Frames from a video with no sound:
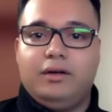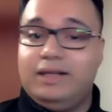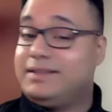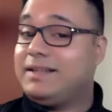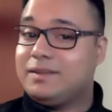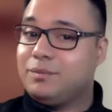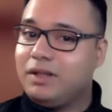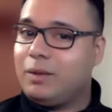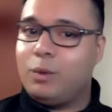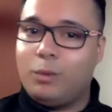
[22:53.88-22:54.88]
Is that
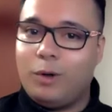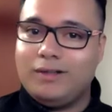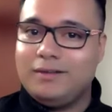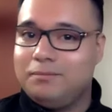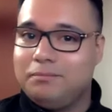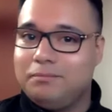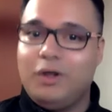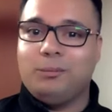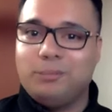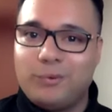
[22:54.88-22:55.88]
something that we want?
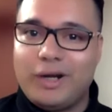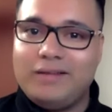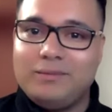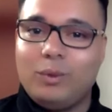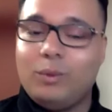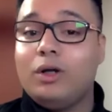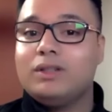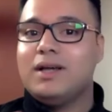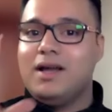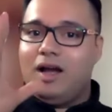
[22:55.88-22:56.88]
No, right? We
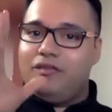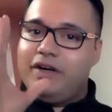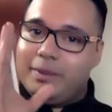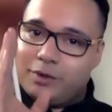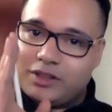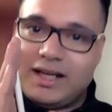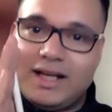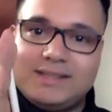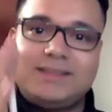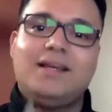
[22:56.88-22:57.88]
want a very
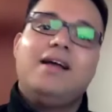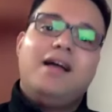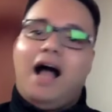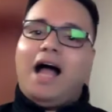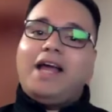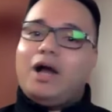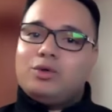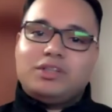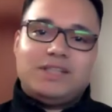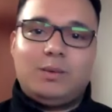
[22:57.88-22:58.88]
precise I
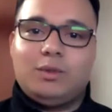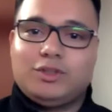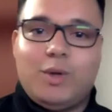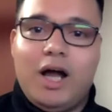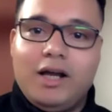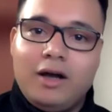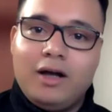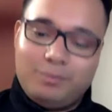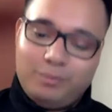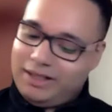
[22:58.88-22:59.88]
out is equals to I
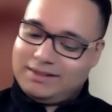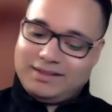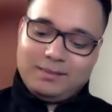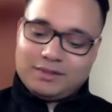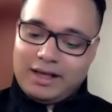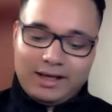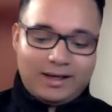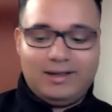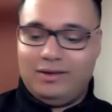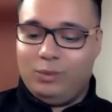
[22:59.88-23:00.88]
naught, but it seems
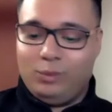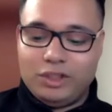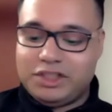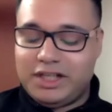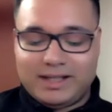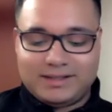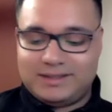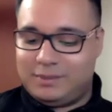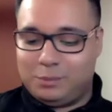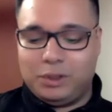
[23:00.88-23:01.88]
like
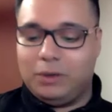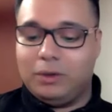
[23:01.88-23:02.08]
VGS will